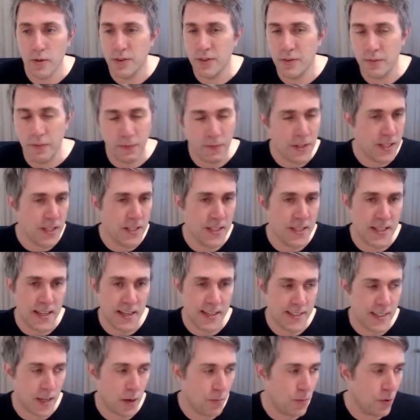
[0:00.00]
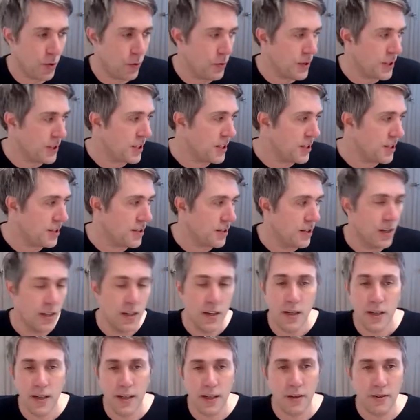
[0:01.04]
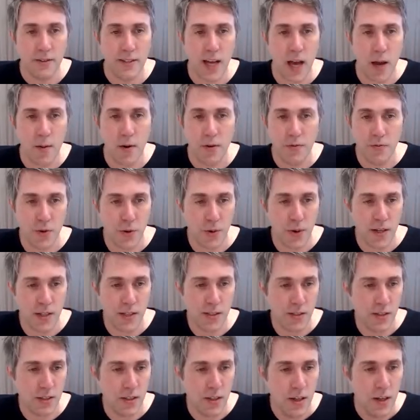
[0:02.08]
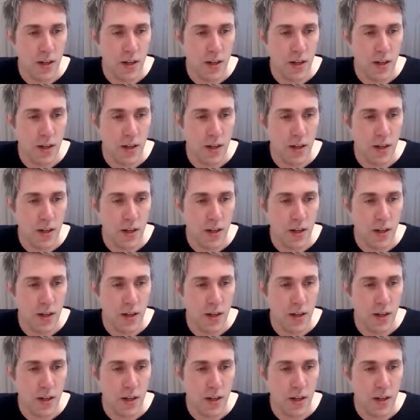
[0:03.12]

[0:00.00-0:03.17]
this is an example, which is, time off requests.